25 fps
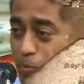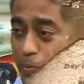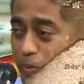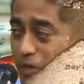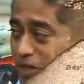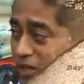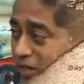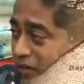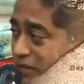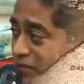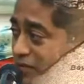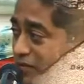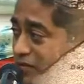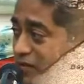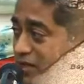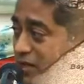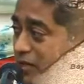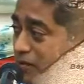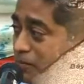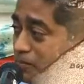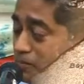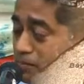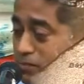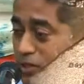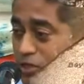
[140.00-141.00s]
to believe
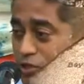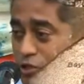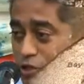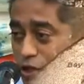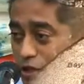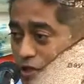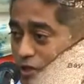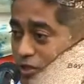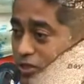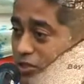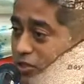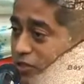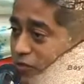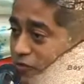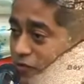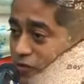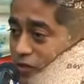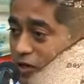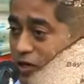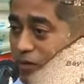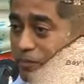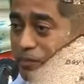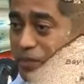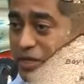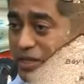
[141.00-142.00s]
that a majority of
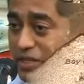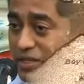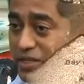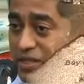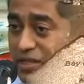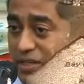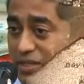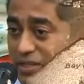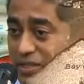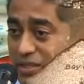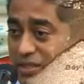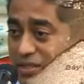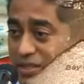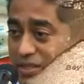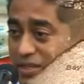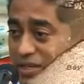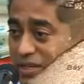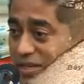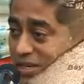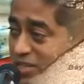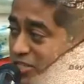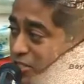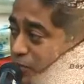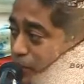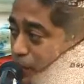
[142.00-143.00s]
our media
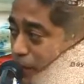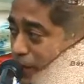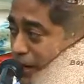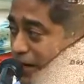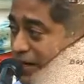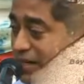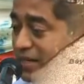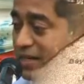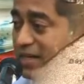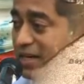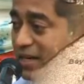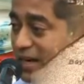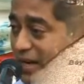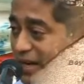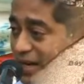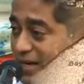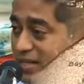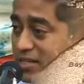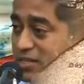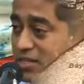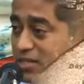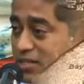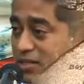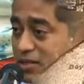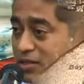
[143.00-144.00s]
is spreading
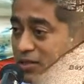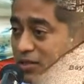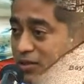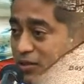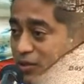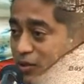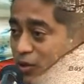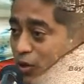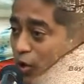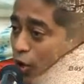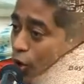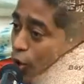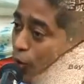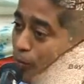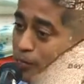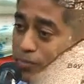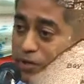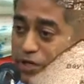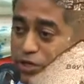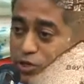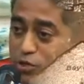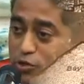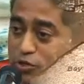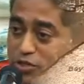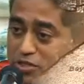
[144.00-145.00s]
hate or
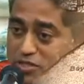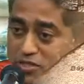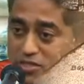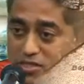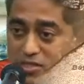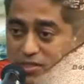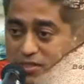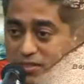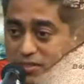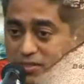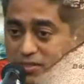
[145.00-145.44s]
prejudice.